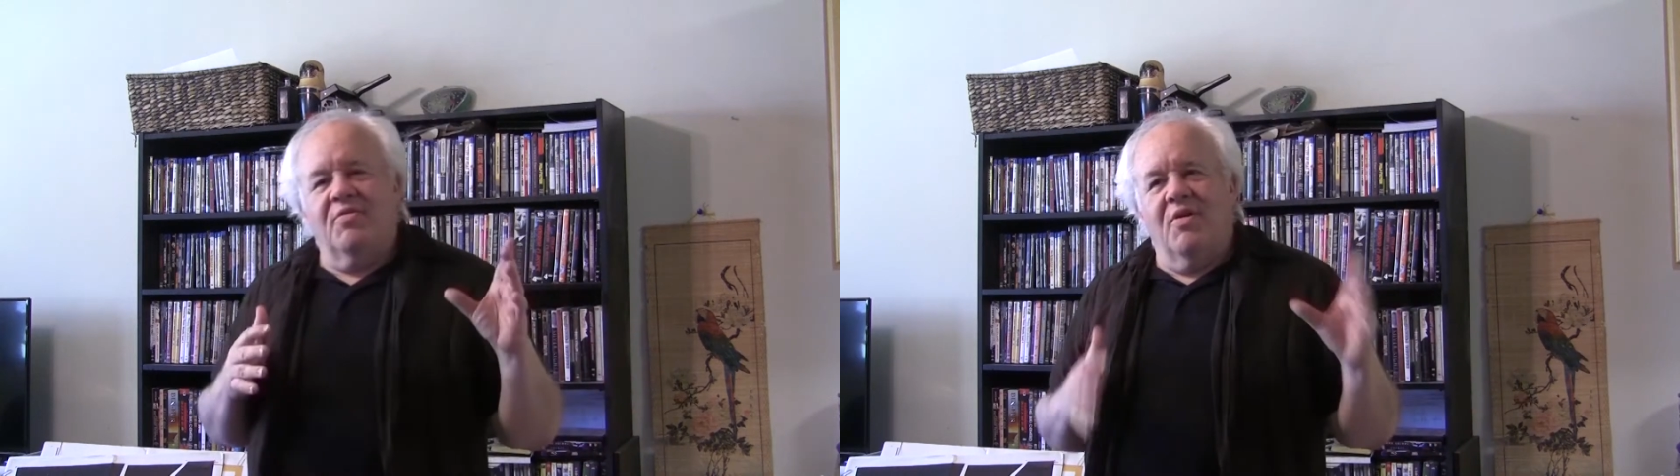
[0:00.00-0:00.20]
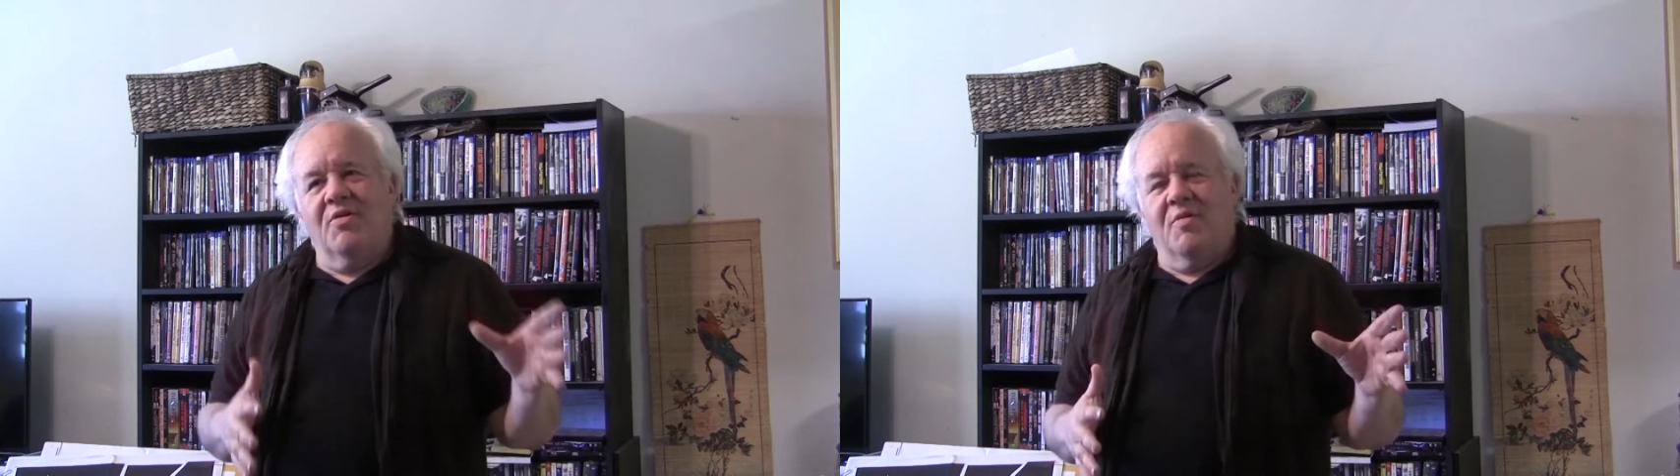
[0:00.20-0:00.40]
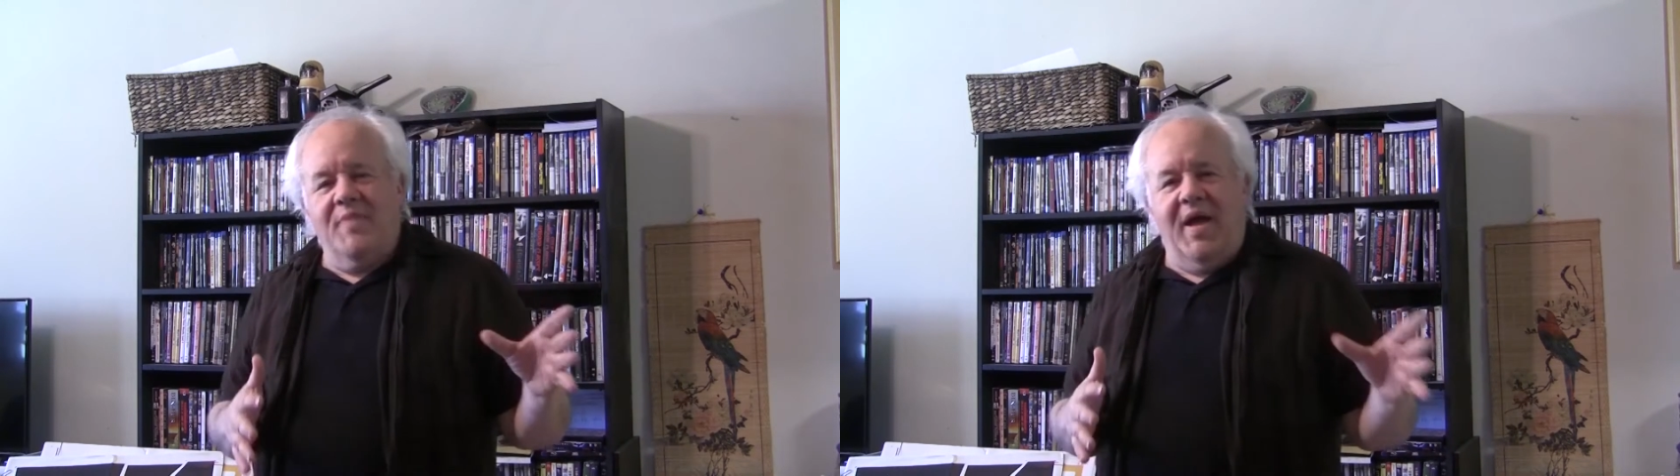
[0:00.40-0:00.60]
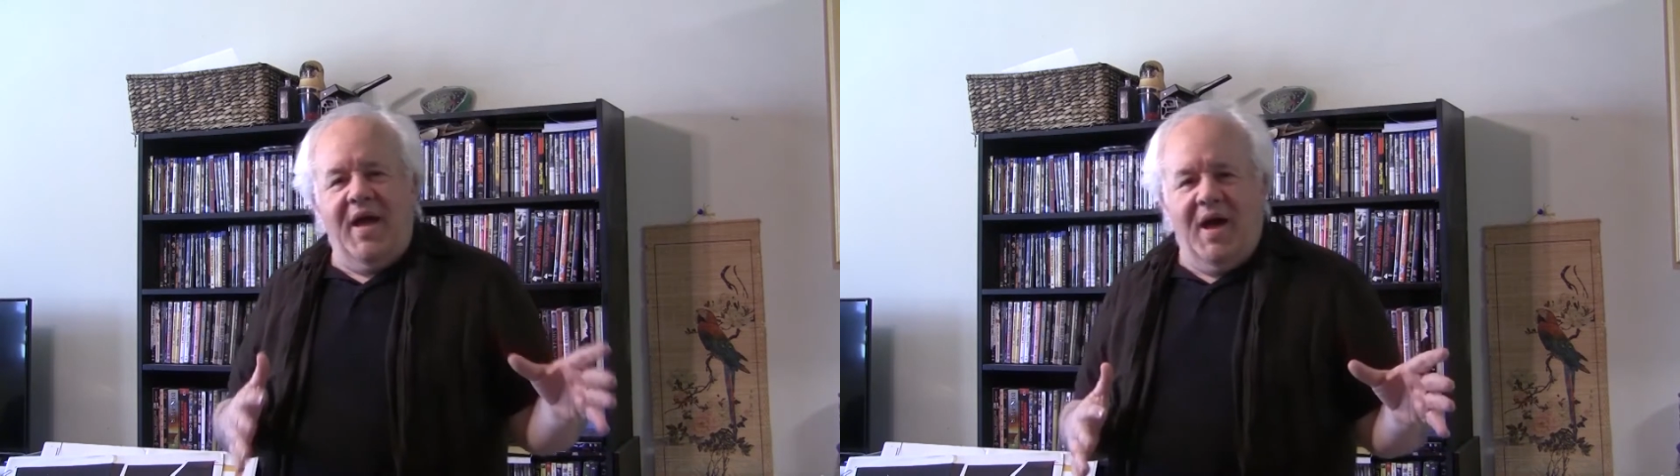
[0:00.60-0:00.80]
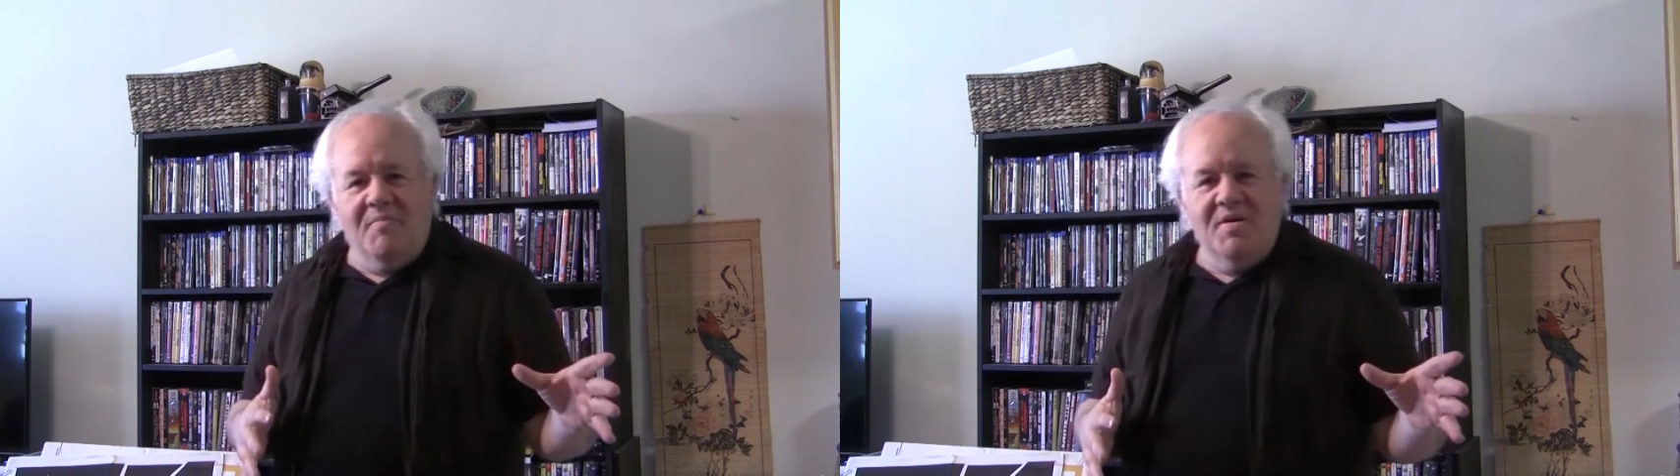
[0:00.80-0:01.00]
Kroger
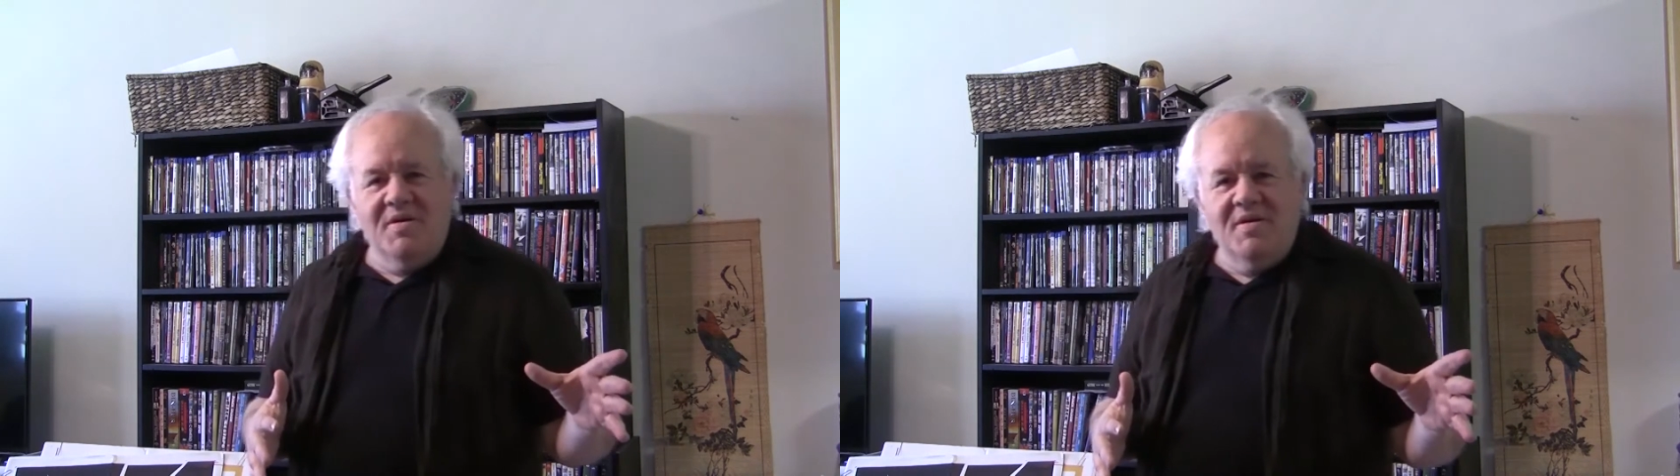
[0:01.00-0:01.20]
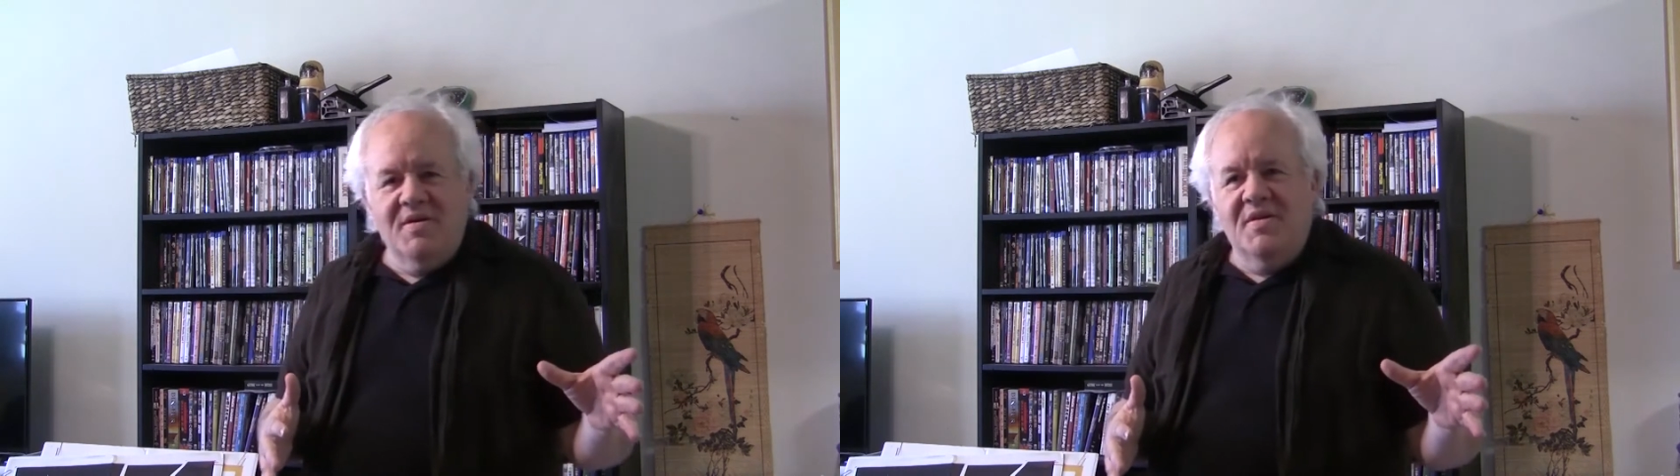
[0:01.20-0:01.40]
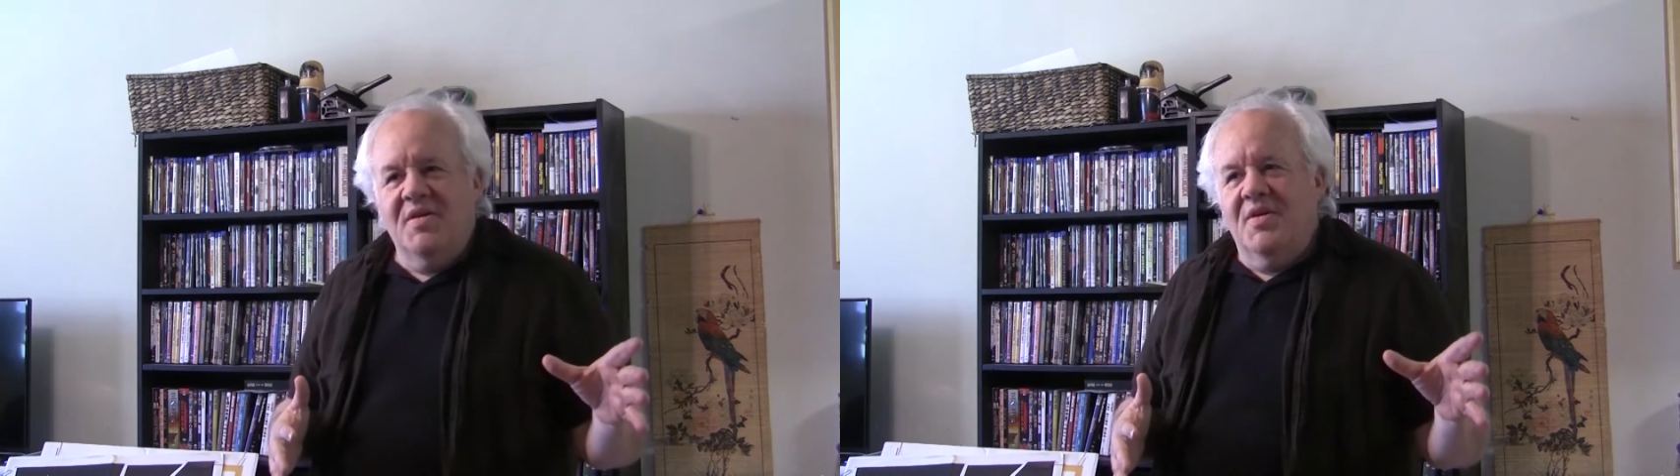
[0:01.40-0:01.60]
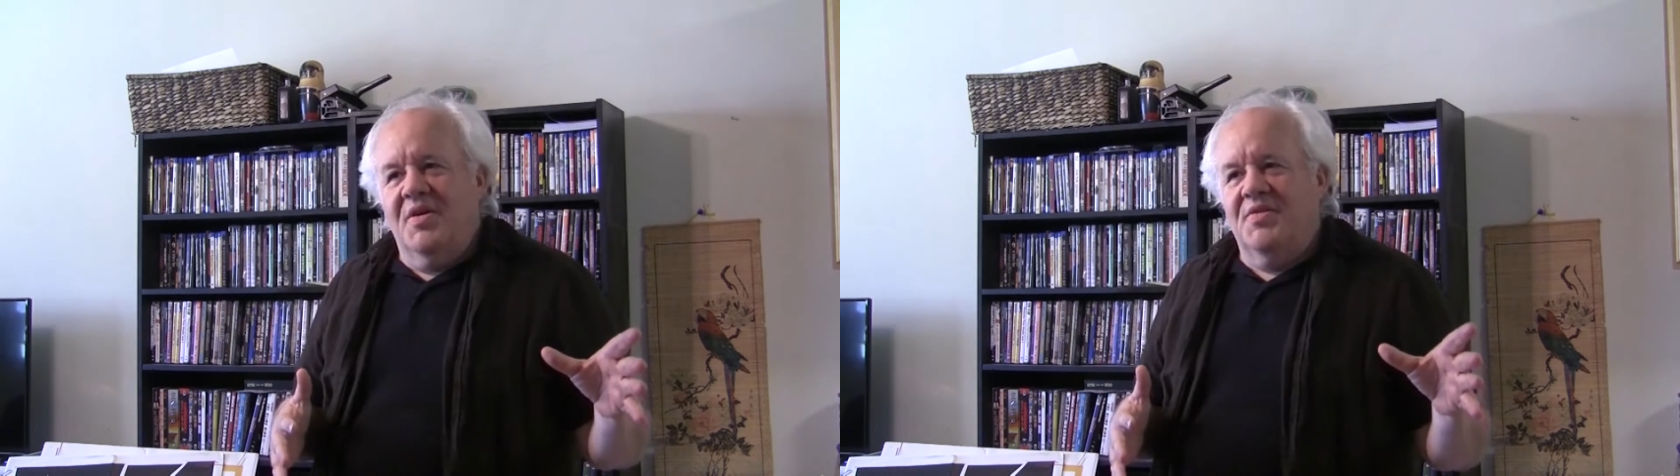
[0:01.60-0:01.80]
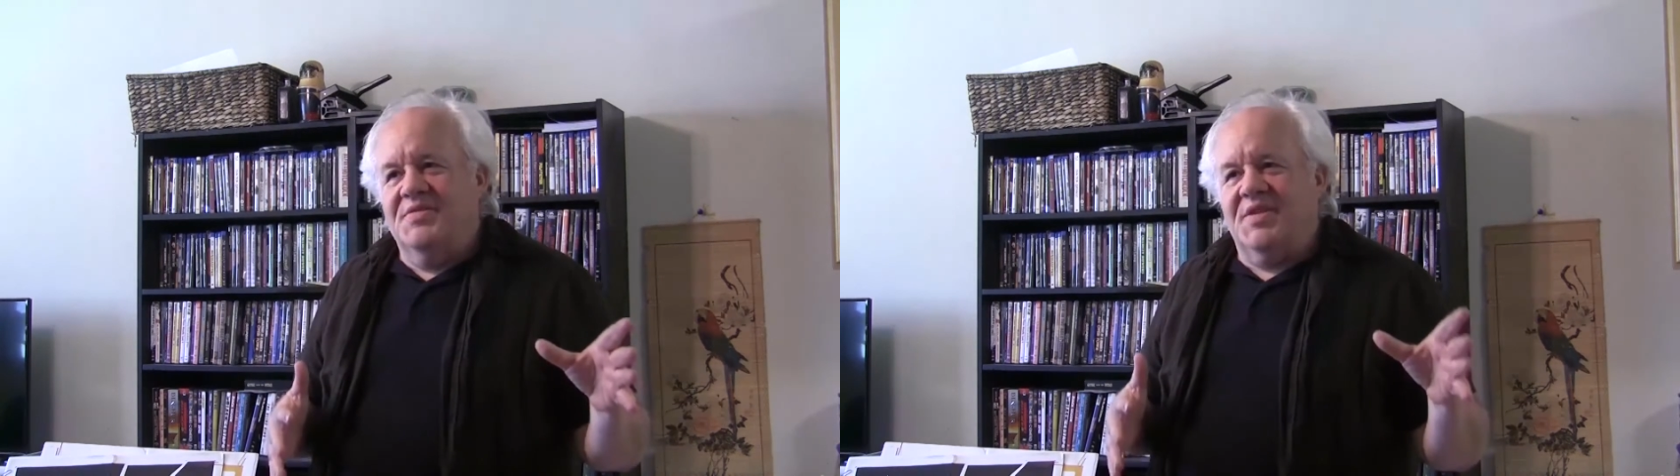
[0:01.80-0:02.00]
Babb,
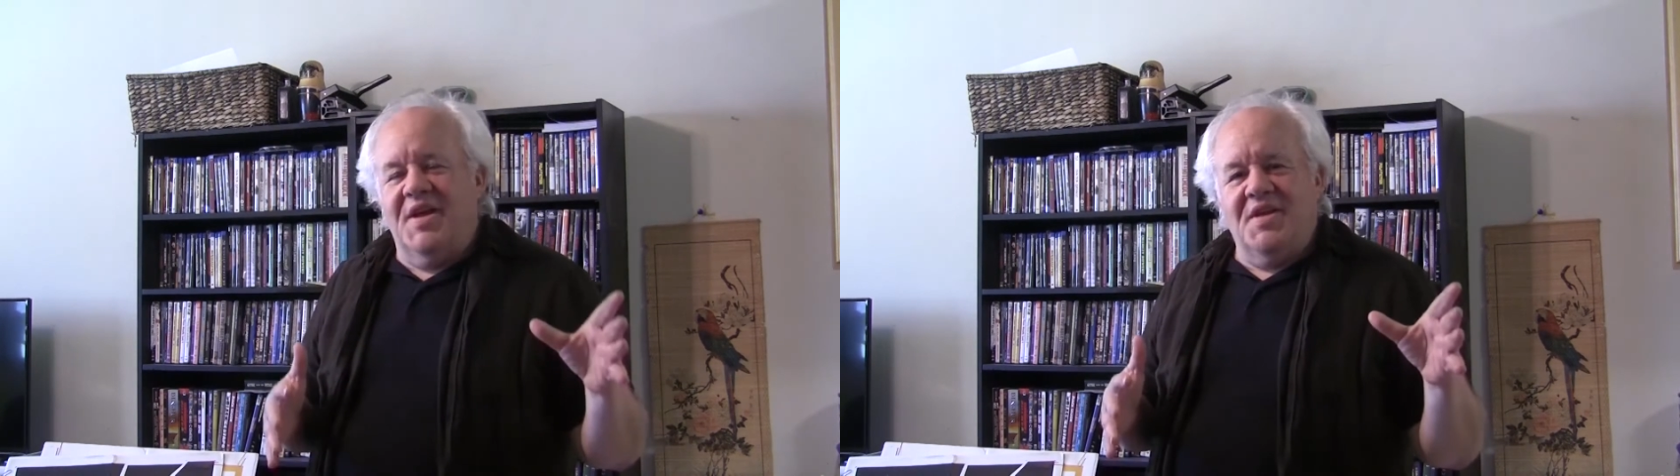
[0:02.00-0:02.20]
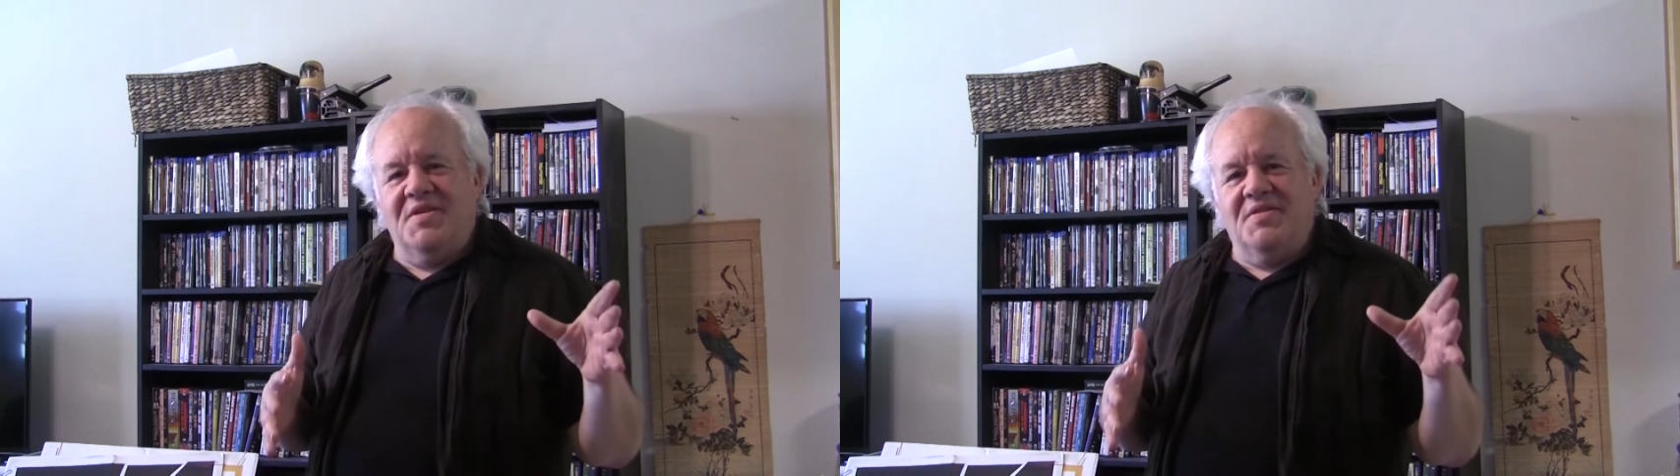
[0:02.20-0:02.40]
who's like